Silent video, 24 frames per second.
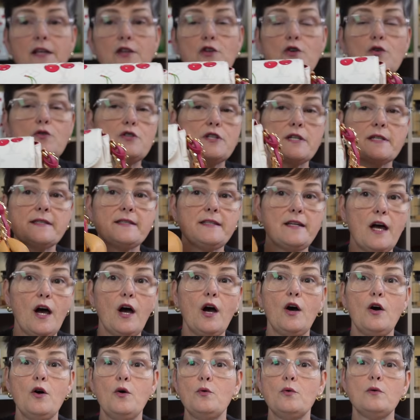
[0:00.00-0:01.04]
You just
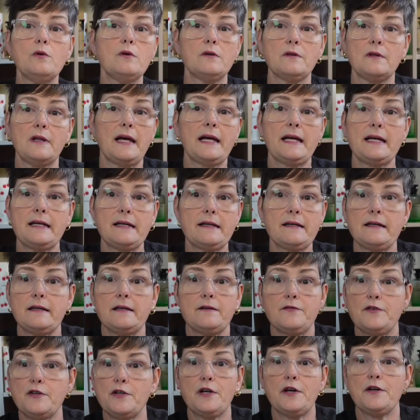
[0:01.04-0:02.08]
know, like,
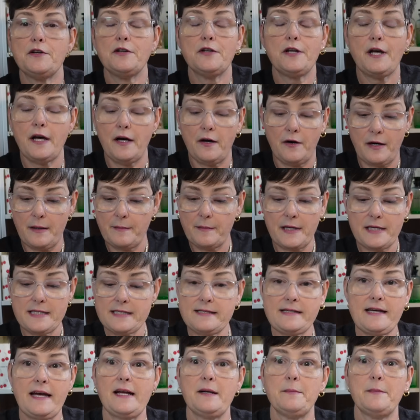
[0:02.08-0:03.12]
if you know, you know. I'm going to
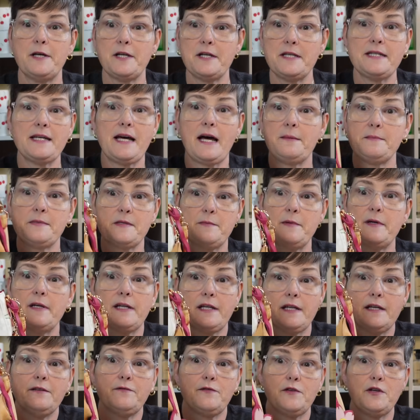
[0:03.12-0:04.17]
say it a million times, but
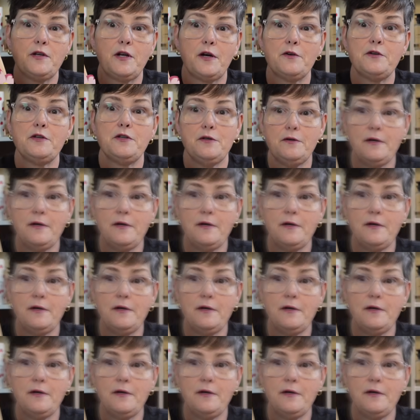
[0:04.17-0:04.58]
if you know, you